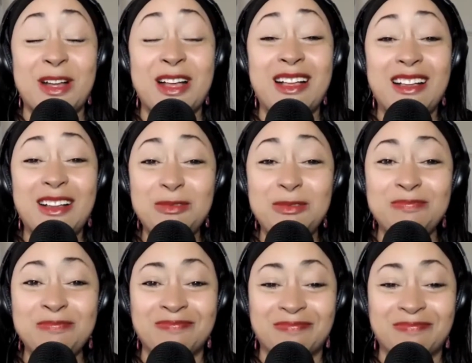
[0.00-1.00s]
You know
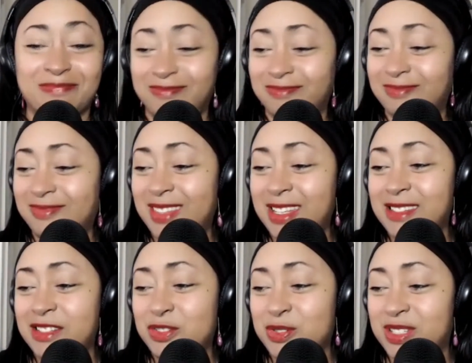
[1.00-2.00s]
what? Mm, I hmm.
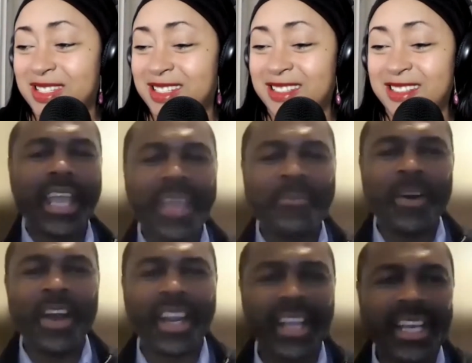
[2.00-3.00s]
think hey Mark, hey
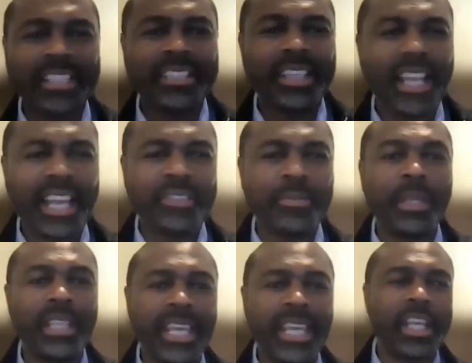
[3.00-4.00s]
Mark, let's let's
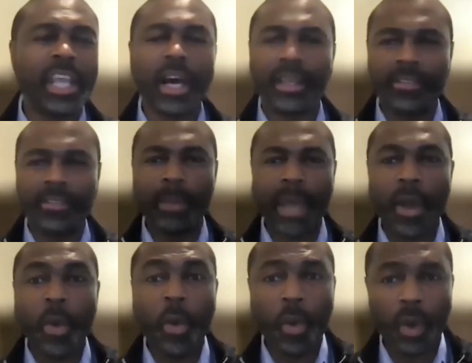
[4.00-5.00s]
Meleika, y'all, let's buy a
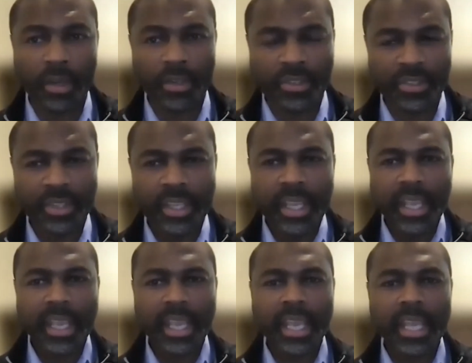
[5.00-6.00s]
horse
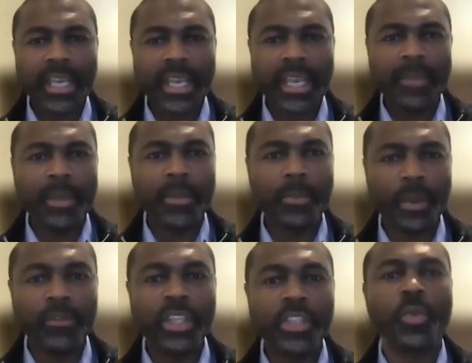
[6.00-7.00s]
and name it
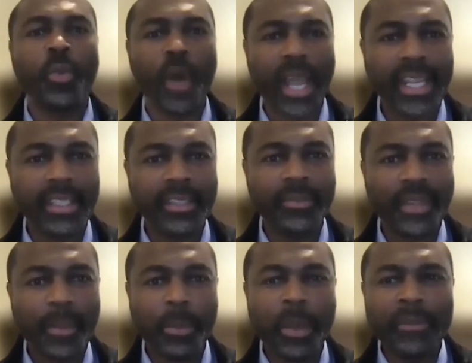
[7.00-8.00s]
Privilege White.
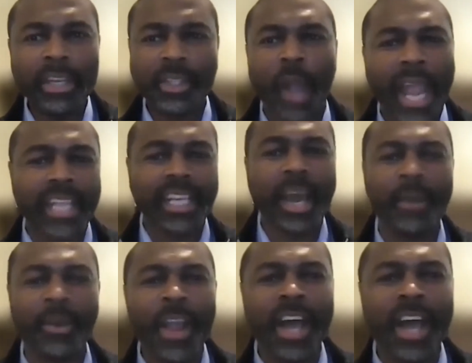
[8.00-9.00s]
Privilege Ooh. White
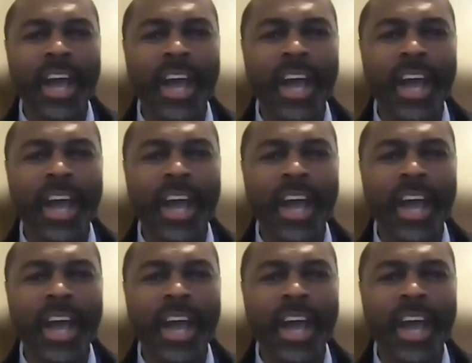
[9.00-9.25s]
coming around the